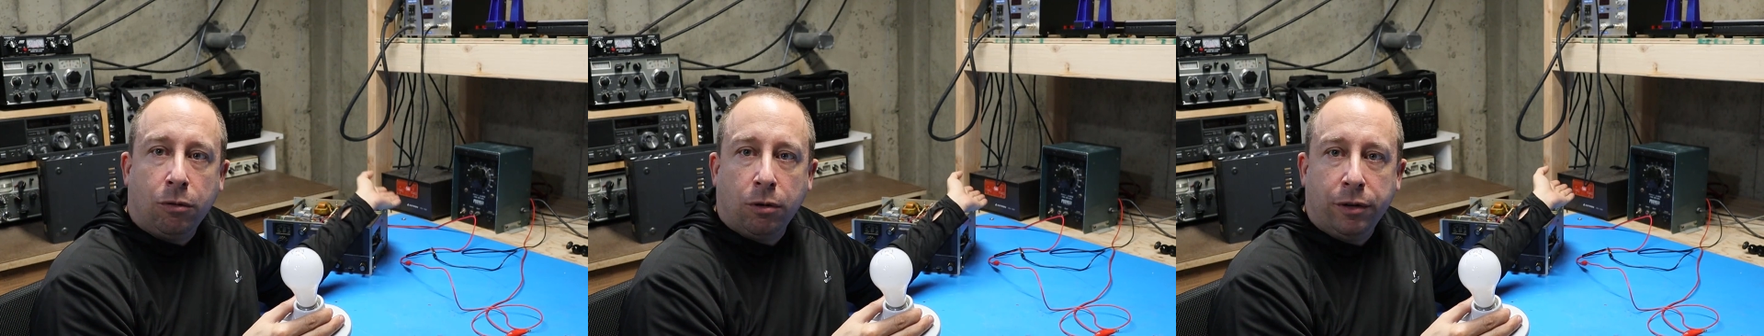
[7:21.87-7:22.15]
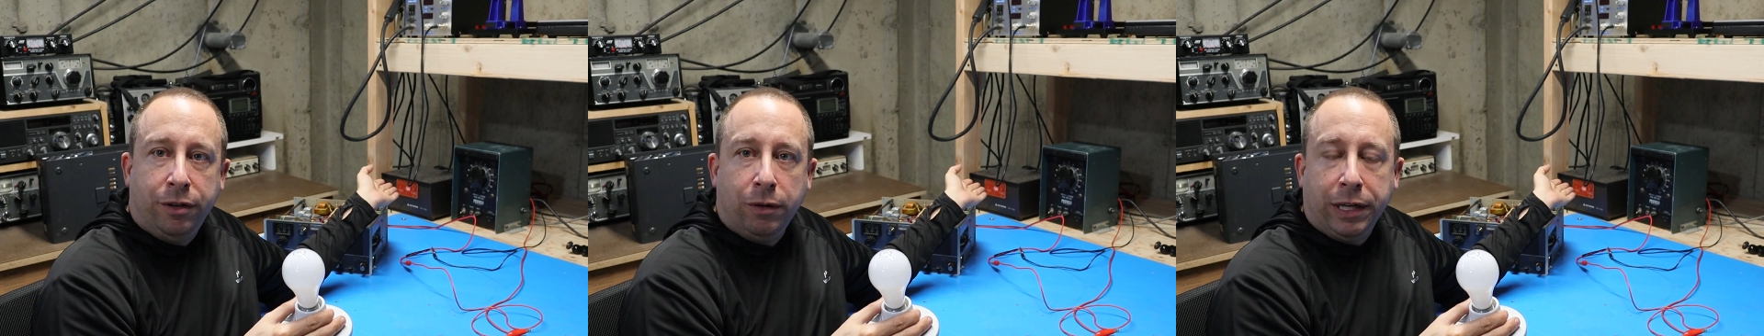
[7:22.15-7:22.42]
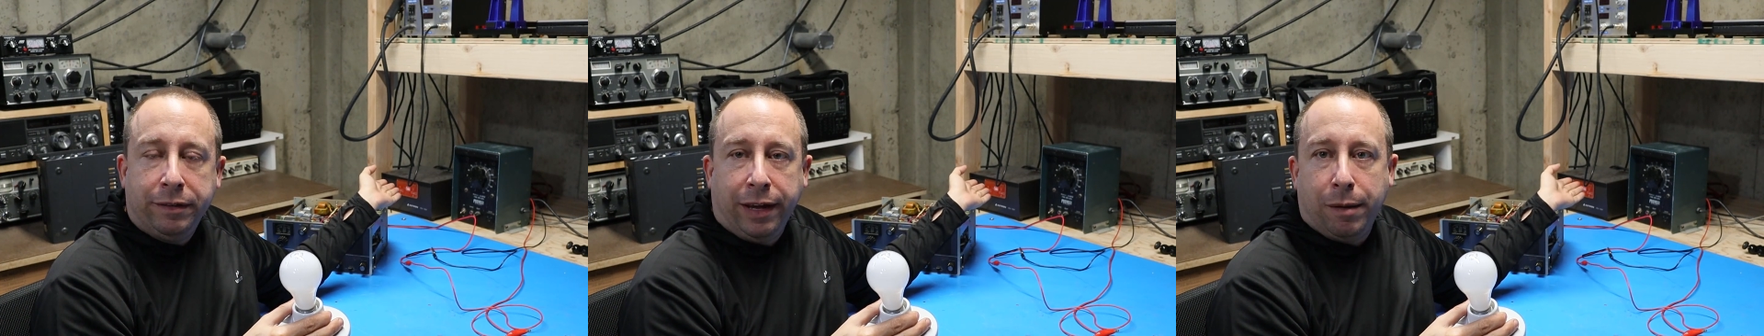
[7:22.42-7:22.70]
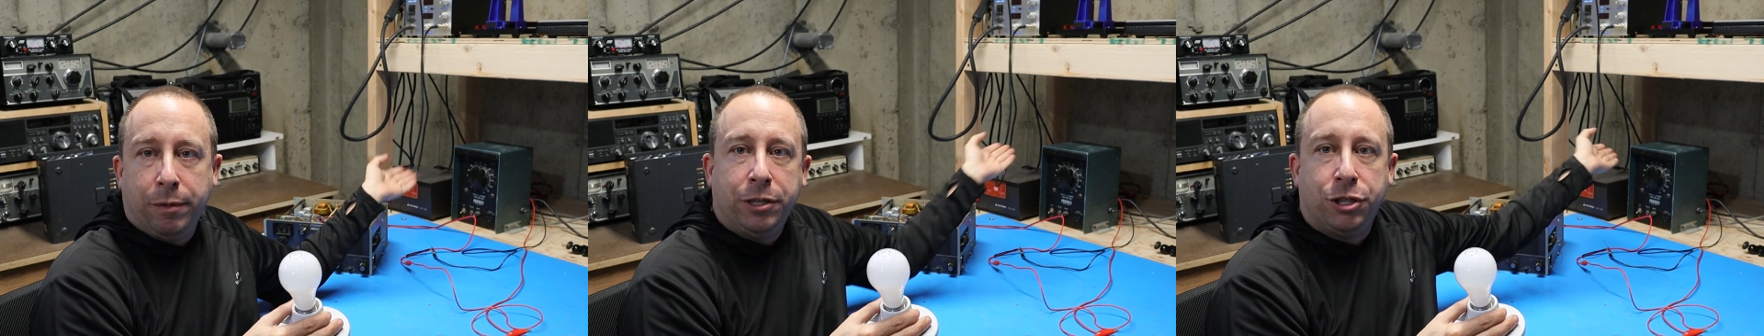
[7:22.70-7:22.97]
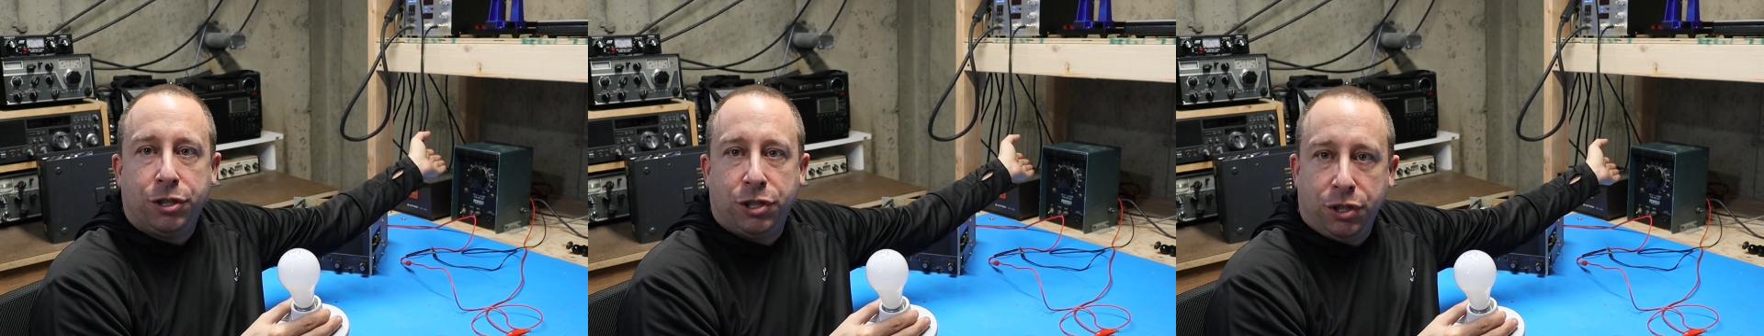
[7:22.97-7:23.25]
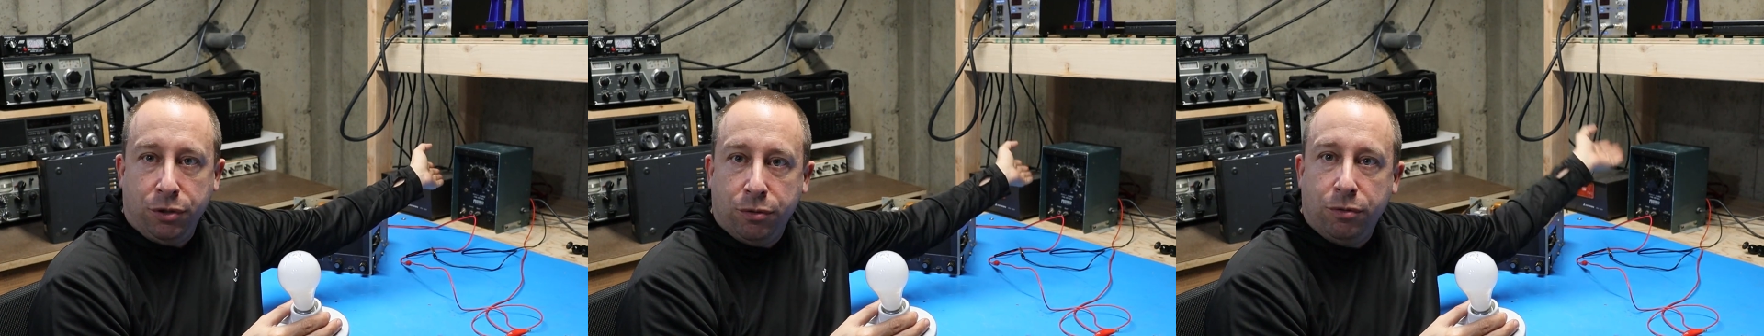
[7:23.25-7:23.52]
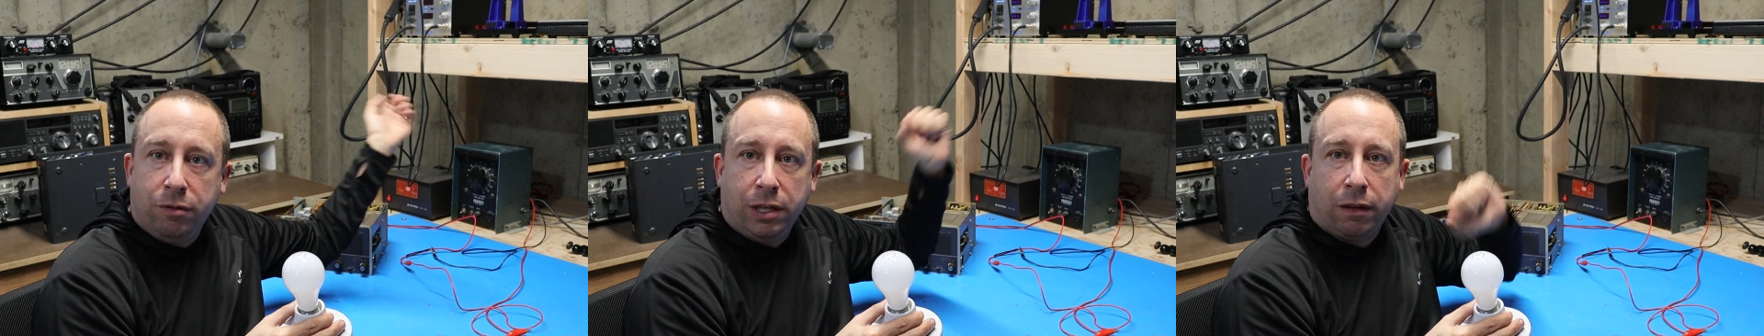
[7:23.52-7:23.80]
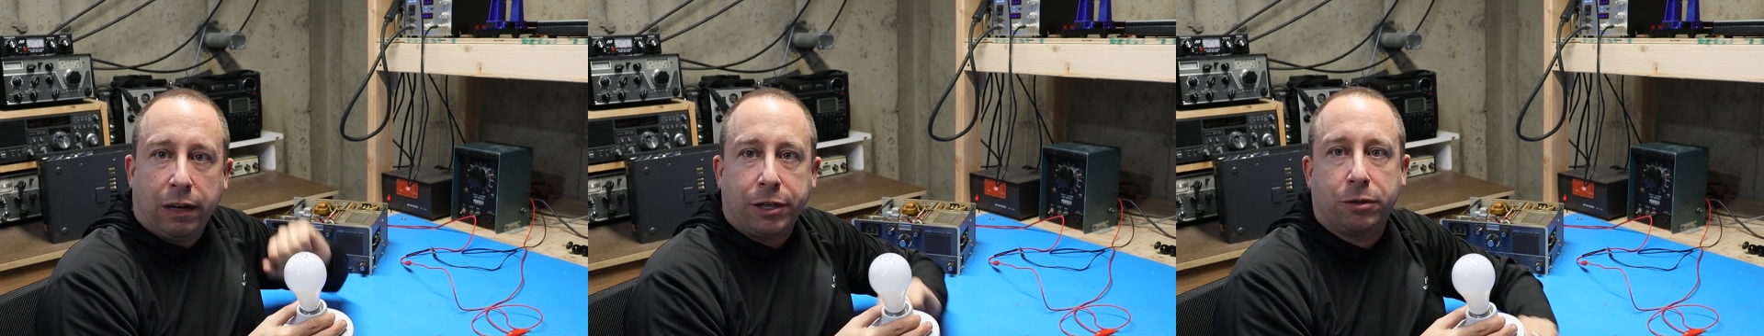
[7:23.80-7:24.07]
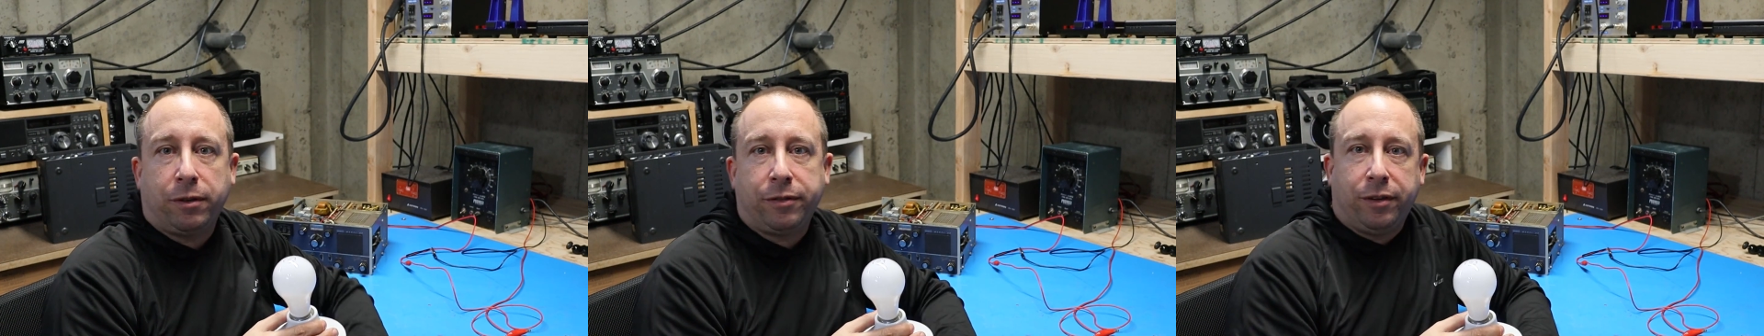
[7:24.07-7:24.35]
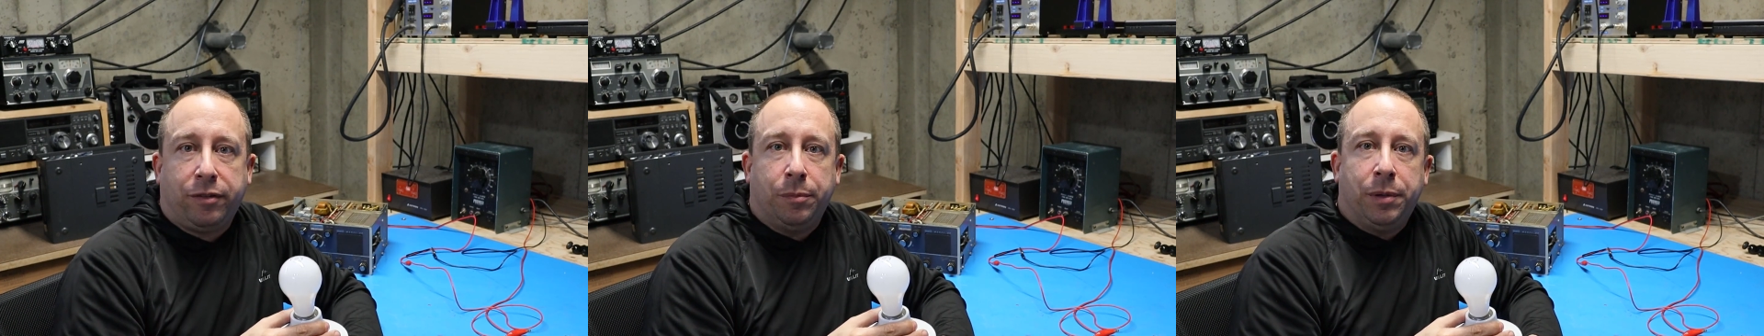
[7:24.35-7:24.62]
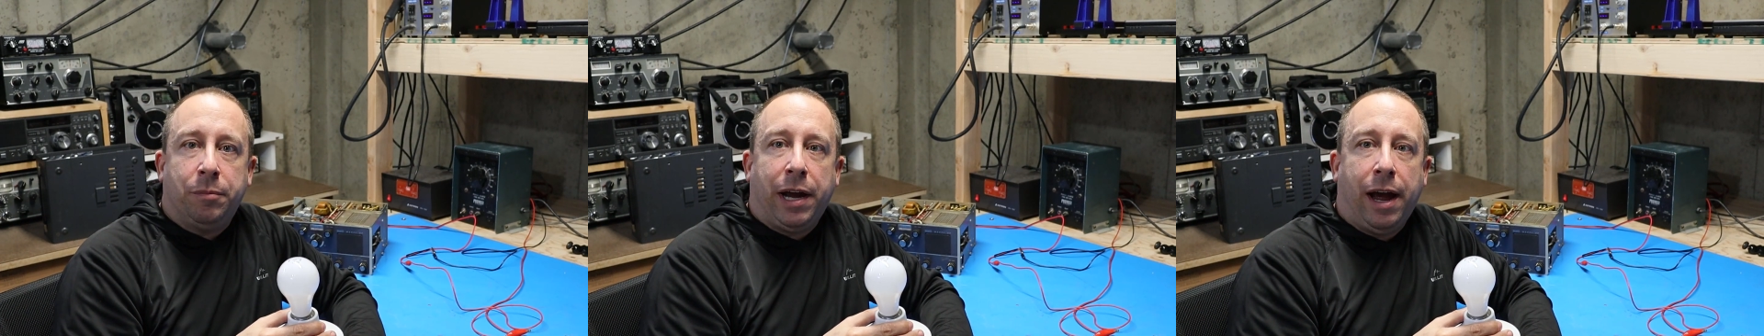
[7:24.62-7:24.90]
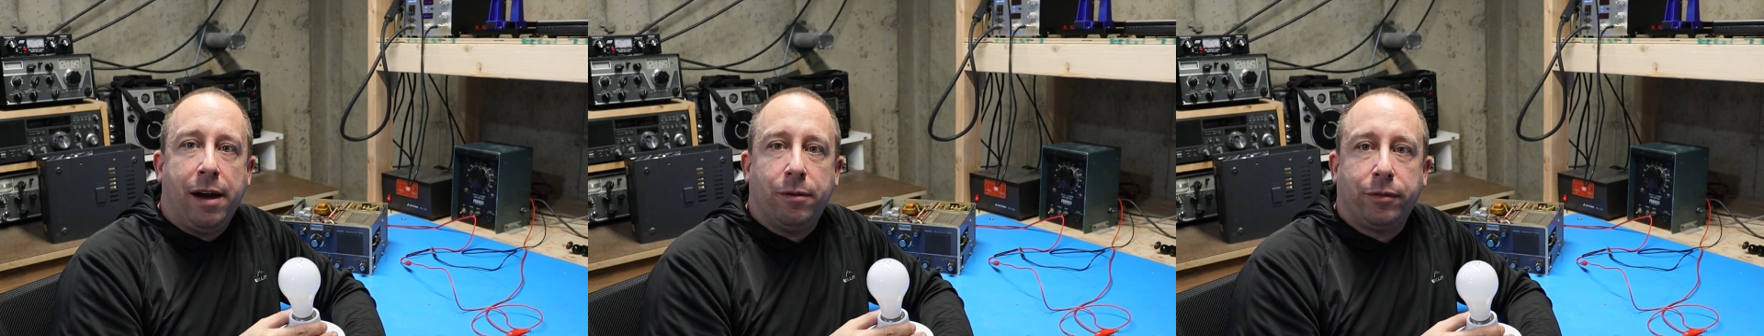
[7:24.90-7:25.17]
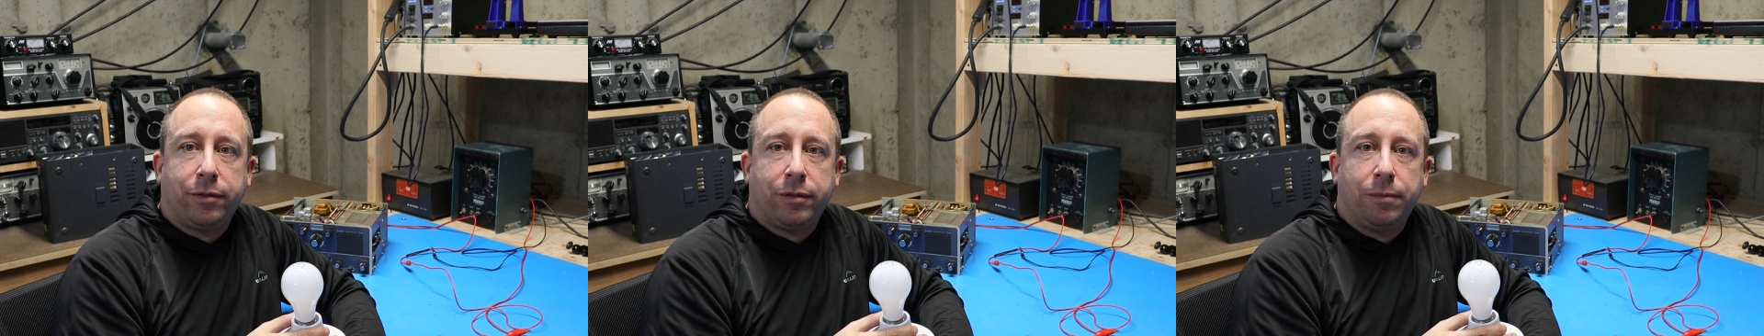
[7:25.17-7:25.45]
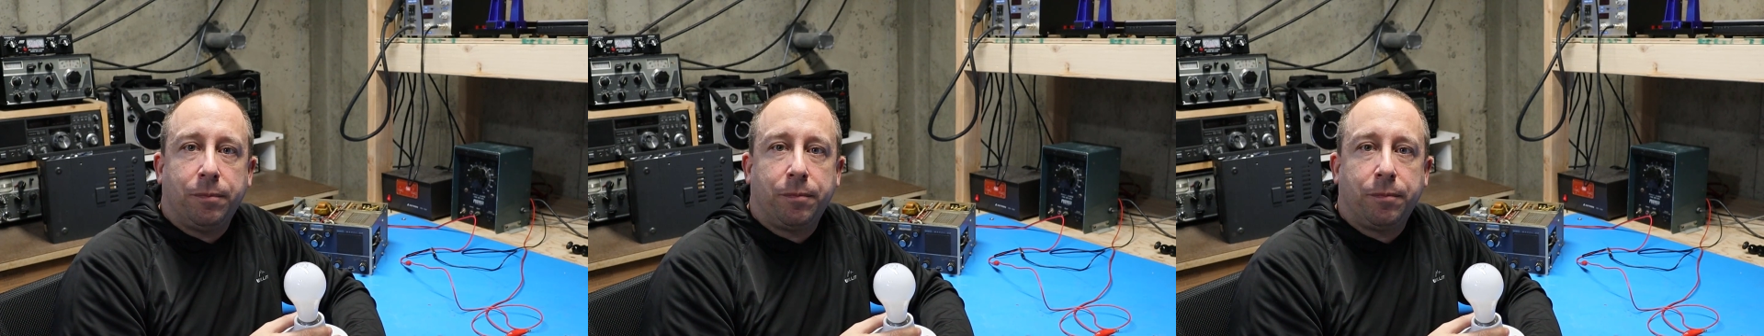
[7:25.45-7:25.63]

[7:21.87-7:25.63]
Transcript: or doing damage to the electrical system in my house.